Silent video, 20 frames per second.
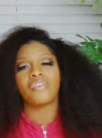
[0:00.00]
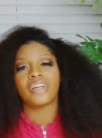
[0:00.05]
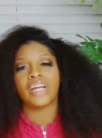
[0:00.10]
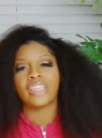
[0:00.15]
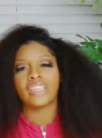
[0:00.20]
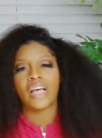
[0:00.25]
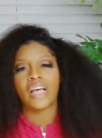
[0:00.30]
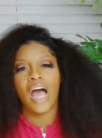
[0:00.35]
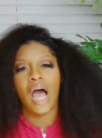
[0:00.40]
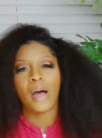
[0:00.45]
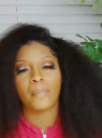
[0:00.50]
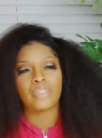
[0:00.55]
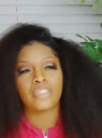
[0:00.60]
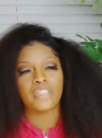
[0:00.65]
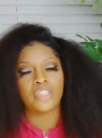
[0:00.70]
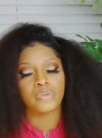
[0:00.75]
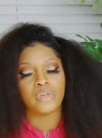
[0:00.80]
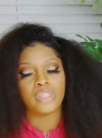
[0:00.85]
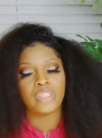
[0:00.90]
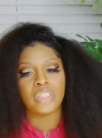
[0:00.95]
get the
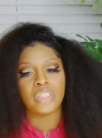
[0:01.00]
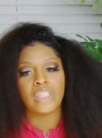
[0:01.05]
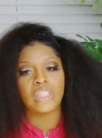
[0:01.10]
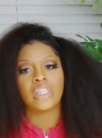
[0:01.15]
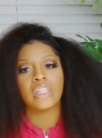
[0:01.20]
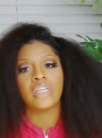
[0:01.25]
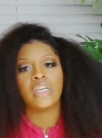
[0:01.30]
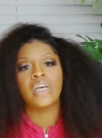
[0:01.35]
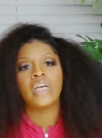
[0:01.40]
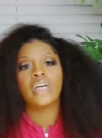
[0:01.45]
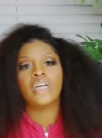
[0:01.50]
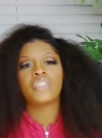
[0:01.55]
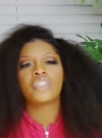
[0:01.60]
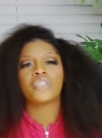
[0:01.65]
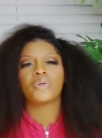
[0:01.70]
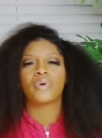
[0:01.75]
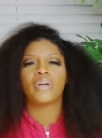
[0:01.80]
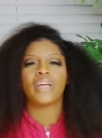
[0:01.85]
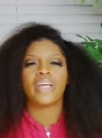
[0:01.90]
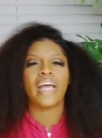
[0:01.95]
opportunity
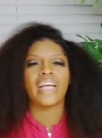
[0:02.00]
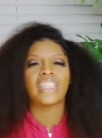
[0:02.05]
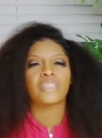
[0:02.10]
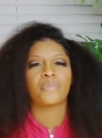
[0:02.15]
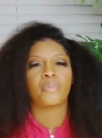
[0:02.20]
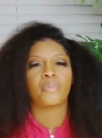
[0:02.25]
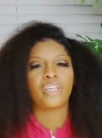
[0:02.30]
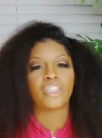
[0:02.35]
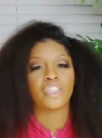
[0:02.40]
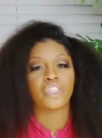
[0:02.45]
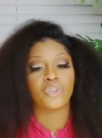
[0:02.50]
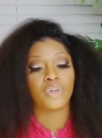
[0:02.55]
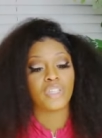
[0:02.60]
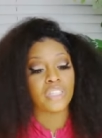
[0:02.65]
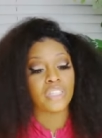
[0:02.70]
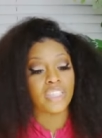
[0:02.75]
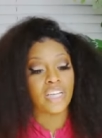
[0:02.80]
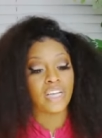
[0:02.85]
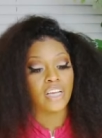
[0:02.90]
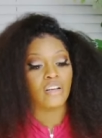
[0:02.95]
to really express
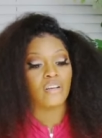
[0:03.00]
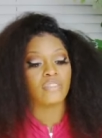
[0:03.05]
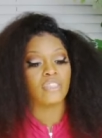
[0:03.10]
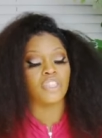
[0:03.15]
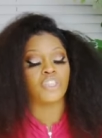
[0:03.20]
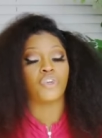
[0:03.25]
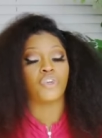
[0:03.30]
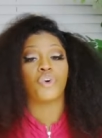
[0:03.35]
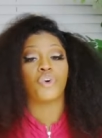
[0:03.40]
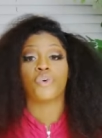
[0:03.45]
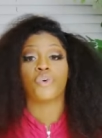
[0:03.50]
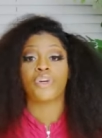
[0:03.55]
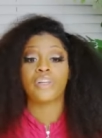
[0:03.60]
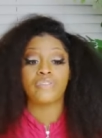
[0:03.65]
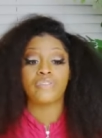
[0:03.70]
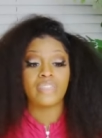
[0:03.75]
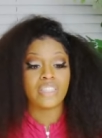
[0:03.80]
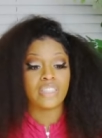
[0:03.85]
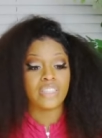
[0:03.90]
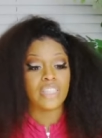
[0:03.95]
yourselves and your
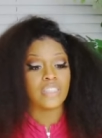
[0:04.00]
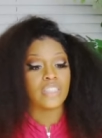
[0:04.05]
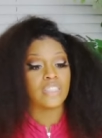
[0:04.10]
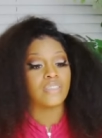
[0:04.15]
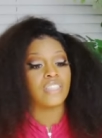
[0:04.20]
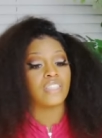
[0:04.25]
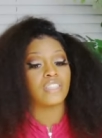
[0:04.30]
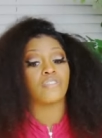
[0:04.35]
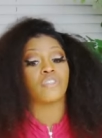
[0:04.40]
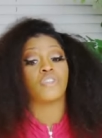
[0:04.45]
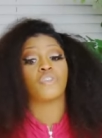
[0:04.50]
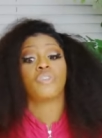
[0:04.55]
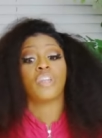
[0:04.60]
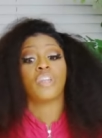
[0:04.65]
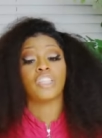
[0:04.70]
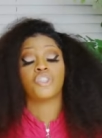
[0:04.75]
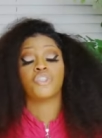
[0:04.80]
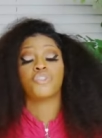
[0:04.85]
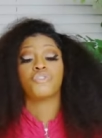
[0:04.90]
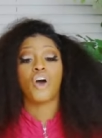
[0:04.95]
grievances and things
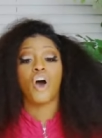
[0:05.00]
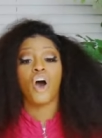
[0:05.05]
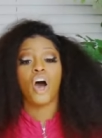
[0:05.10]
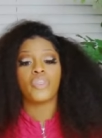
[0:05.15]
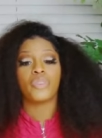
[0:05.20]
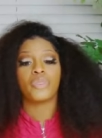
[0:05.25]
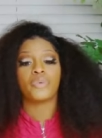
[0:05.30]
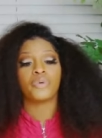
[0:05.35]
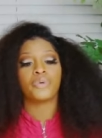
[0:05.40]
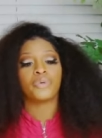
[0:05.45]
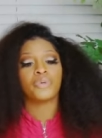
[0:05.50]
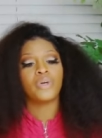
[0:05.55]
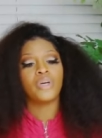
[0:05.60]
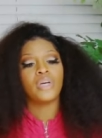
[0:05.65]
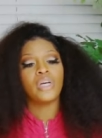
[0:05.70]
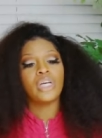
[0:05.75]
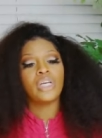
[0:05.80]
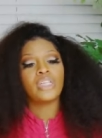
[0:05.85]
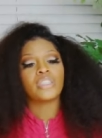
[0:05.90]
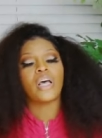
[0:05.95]
that you've gone through.
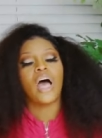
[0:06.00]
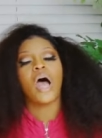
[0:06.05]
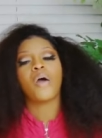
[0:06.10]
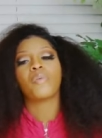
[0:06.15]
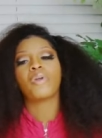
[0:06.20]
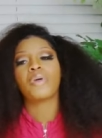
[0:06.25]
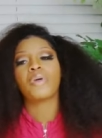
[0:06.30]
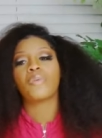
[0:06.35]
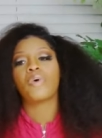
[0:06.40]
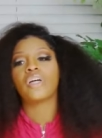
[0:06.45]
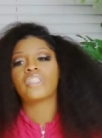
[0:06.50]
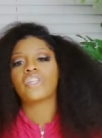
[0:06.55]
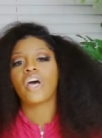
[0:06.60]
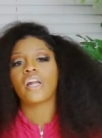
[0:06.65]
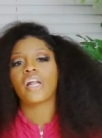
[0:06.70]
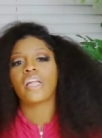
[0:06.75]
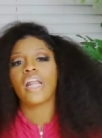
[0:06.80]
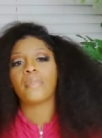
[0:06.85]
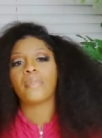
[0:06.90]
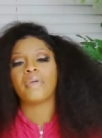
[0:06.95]
So I really want y'all to
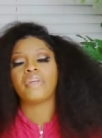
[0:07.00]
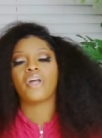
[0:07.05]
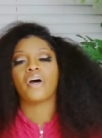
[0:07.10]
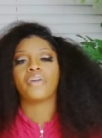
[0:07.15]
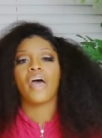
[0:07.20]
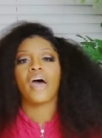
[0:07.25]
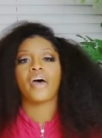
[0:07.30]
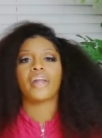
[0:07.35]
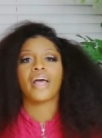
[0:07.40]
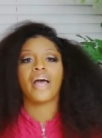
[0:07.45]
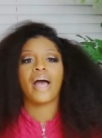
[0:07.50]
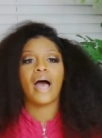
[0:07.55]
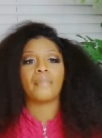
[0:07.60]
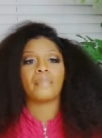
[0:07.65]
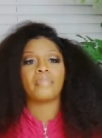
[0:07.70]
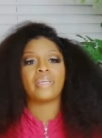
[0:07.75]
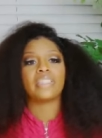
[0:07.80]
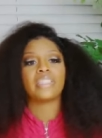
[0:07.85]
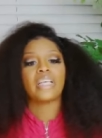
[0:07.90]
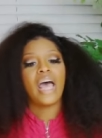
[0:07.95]
let me know down in the
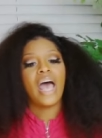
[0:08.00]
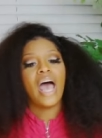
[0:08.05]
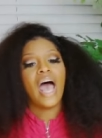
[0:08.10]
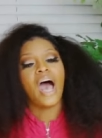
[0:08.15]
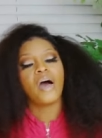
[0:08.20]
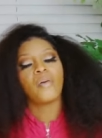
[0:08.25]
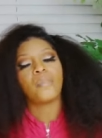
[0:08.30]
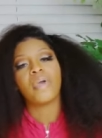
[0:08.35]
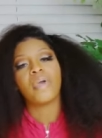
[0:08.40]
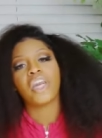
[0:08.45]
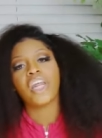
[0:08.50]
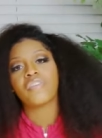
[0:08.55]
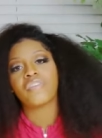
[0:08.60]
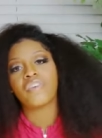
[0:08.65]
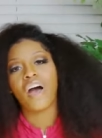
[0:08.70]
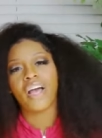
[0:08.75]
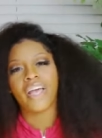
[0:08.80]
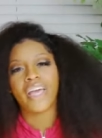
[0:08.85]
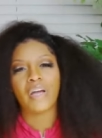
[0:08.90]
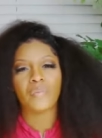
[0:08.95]
comments how many of
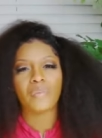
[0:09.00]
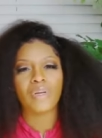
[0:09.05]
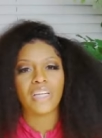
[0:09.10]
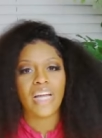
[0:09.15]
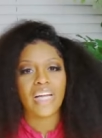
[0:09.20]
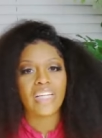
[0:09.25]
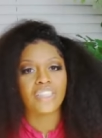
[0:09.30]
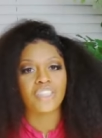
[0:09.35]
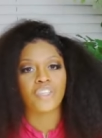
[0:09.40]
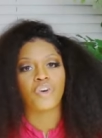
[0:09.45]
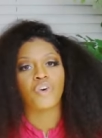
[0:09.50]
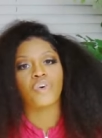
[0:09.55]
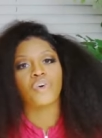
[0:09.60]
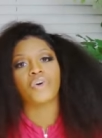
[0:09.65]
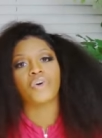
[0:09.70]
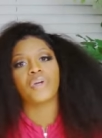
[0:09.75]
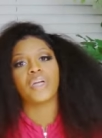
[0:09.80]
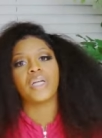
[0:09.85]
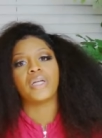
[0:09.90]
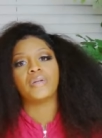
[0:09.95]
y'all can relate to
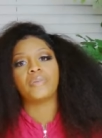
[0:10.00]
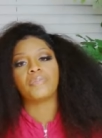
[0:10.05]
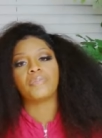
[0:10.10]
Cory,